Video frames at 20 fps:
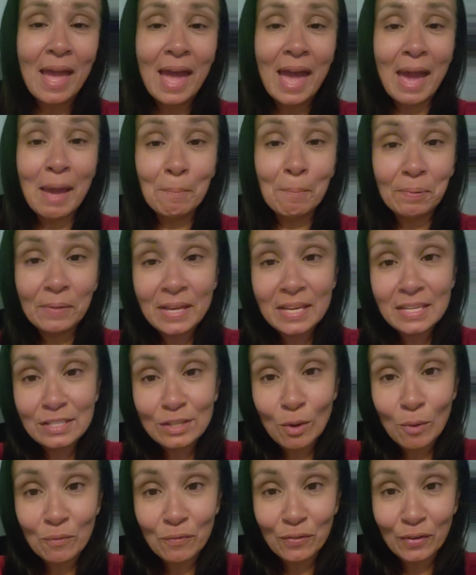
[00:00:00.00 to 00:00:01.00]
And please
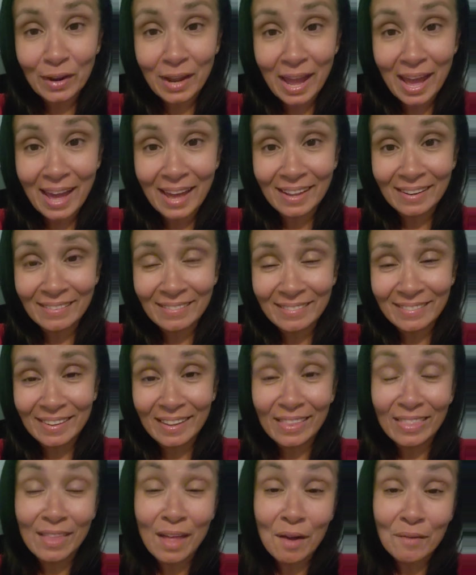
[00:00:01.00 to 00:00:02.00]
don't forget,
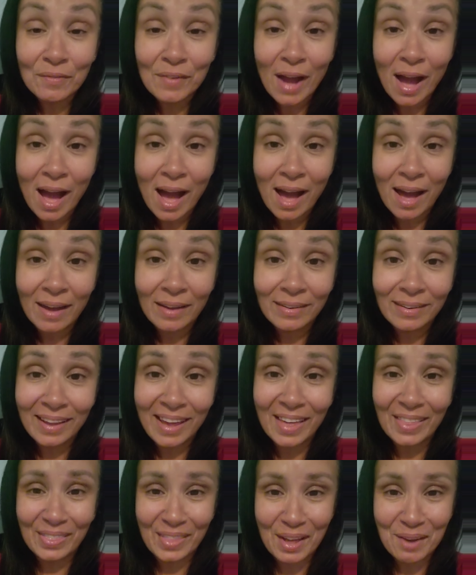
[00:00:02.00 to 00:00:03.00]
love God
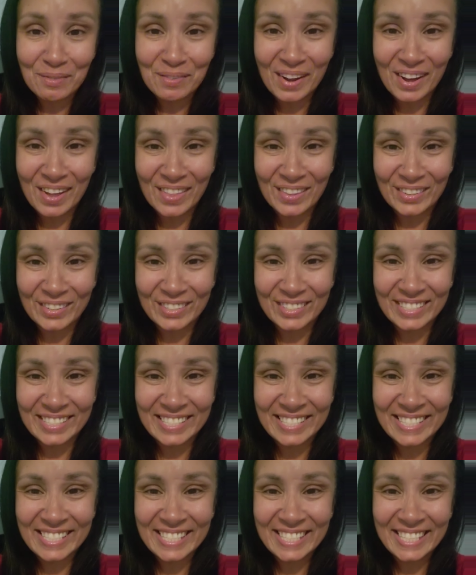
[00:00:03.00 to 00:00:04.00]
and love
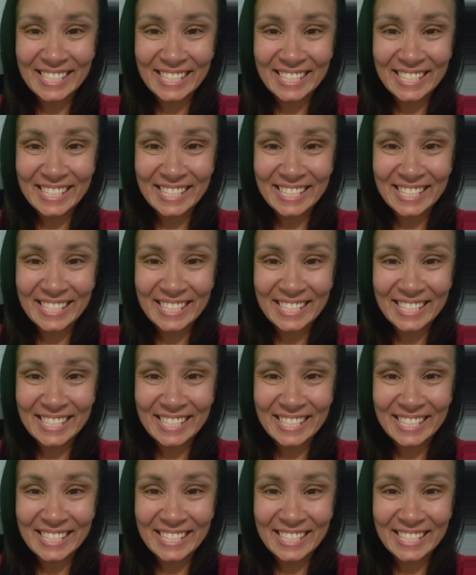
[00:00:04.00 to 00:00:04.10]
others.